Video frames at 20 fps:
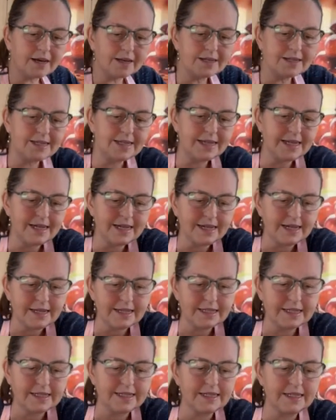
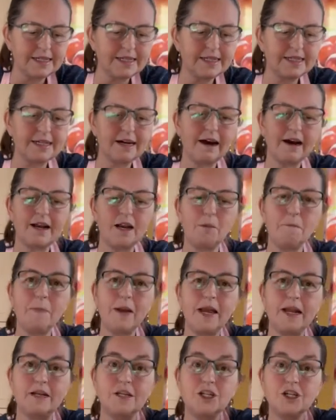teeny tiny
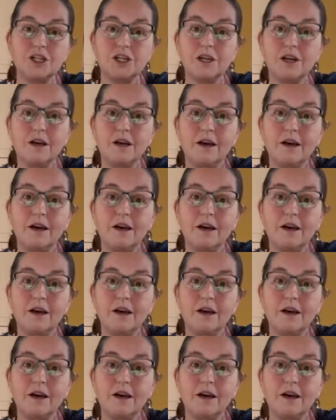pinch